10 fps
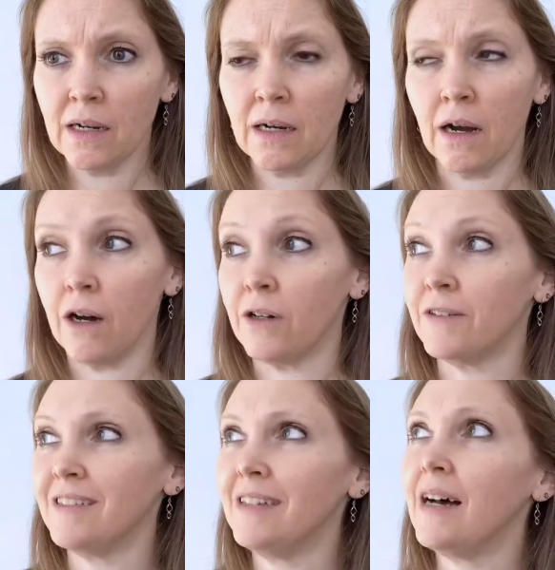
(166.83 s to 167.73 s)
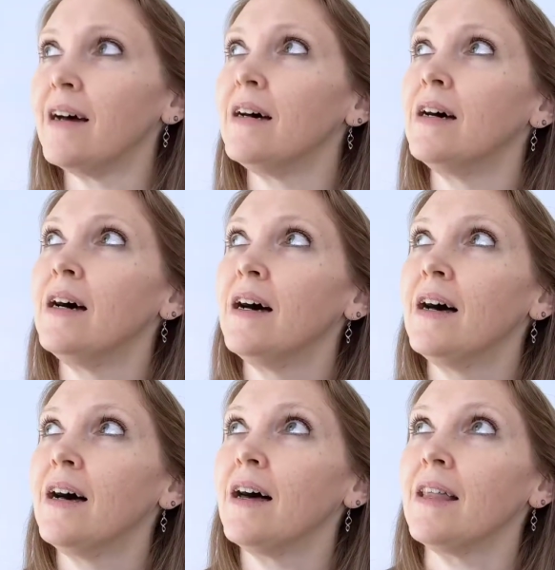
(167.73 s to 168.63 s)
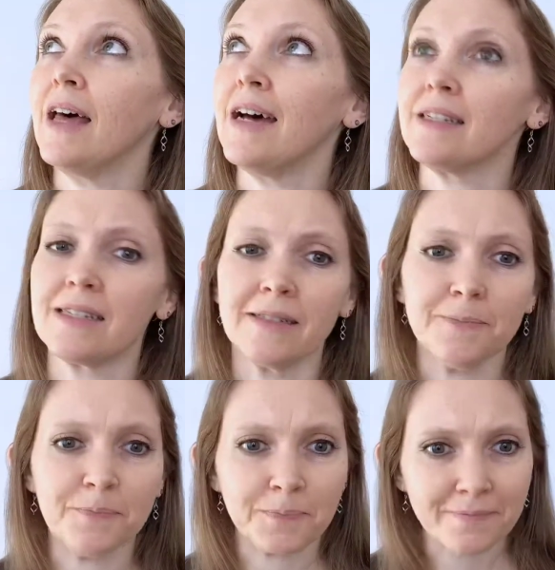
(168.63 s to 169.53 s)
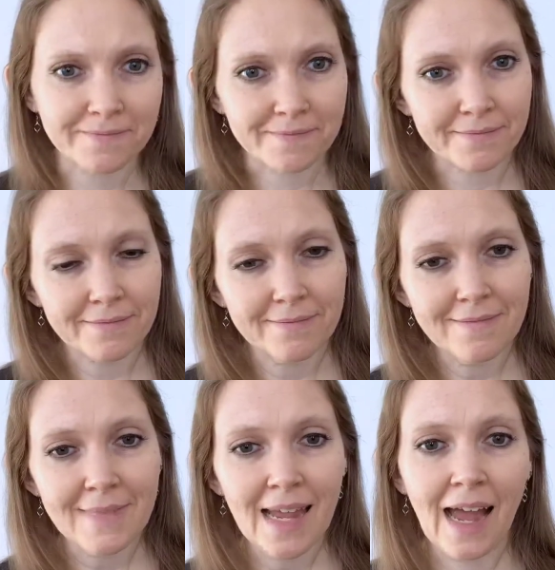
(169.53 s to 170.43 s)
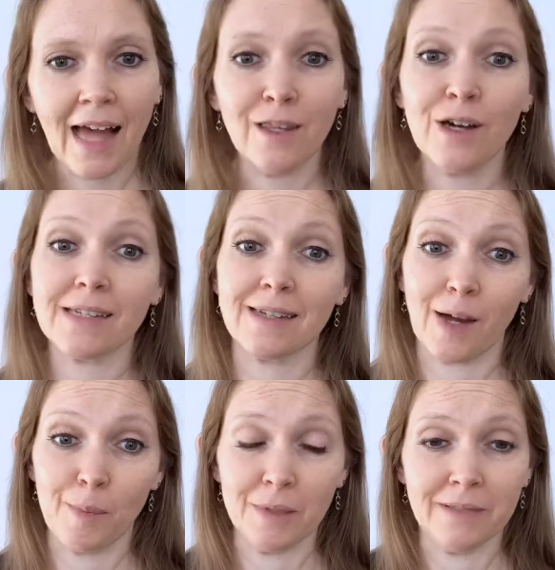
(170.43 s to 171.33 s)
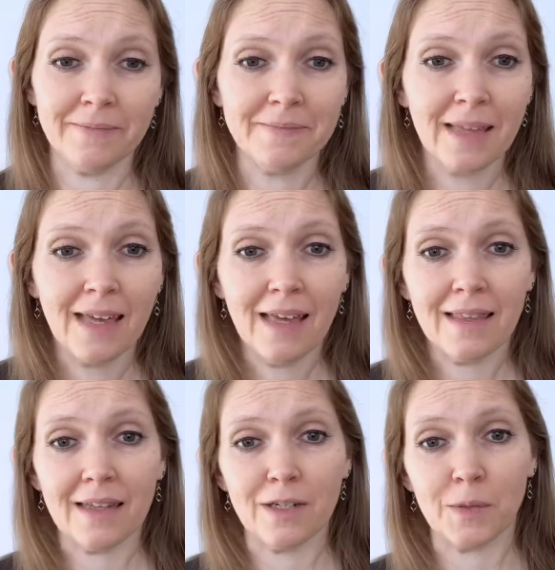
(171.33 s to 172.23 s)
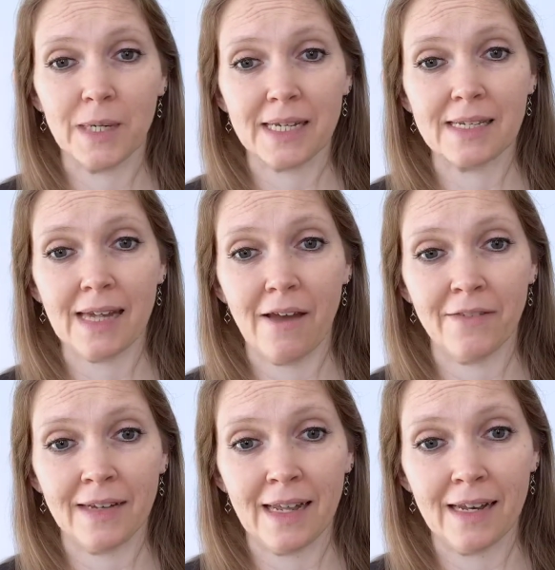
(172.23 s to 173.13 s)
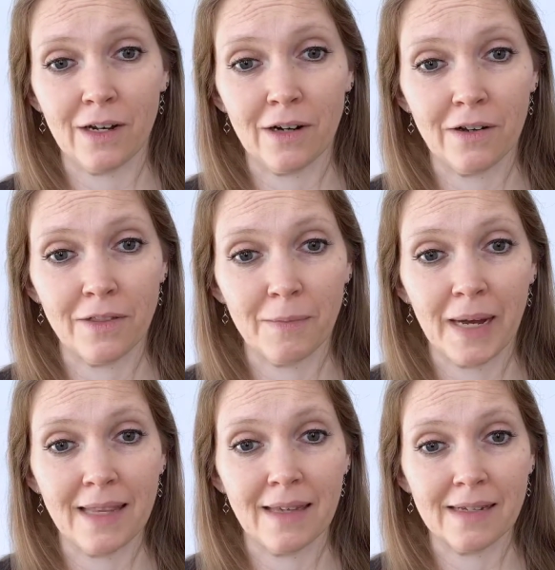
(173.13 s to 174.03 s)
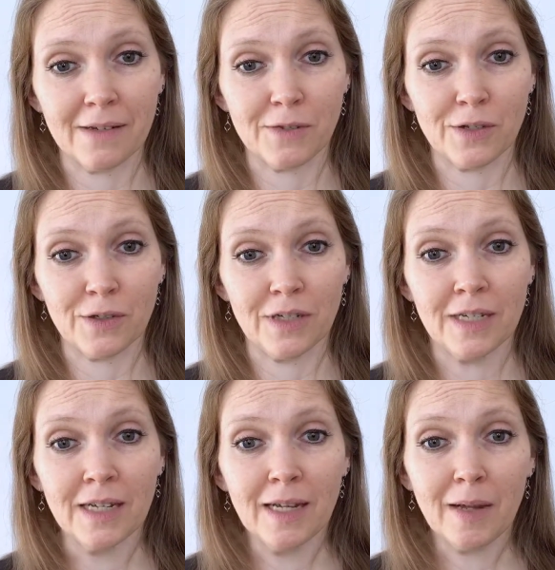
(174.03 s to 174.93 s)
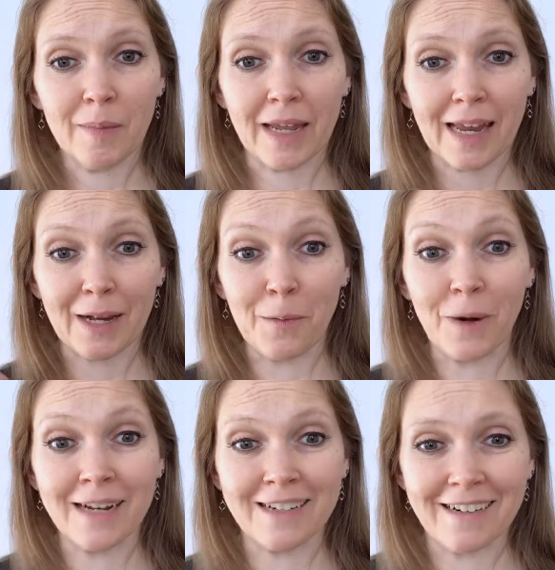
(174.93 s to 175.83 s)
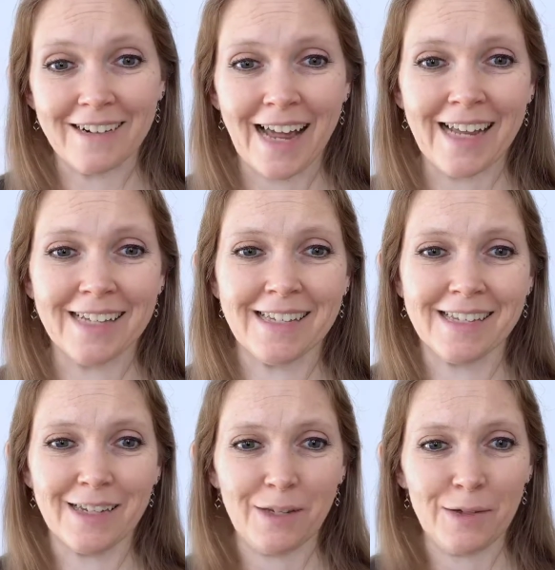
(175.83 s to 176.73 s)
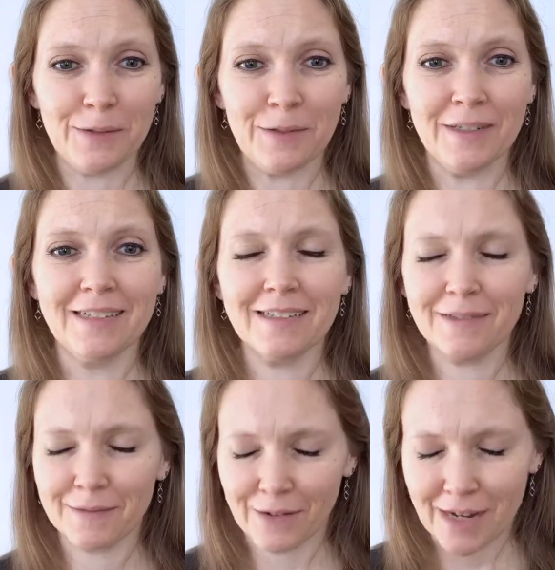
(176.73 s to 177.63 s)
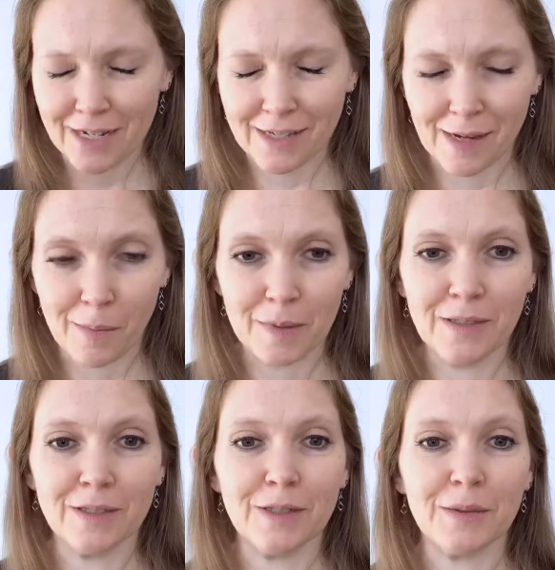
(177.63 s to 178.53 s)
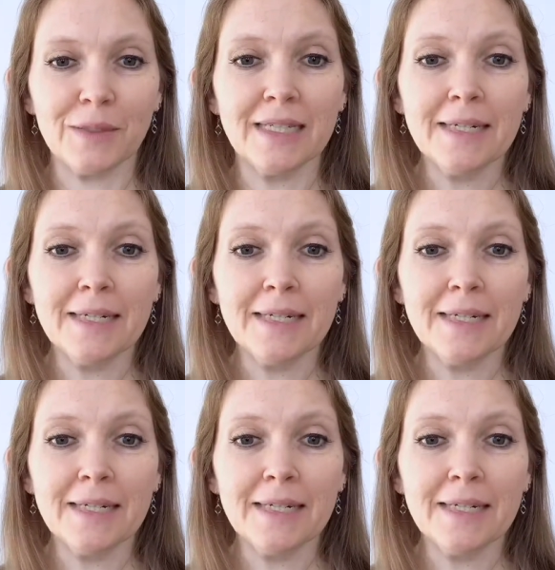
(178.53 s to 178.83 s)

Oh, alas, I lost a couple that twixt heaven and earth might thus have stood, begetting wonder as you, gracious couple, do.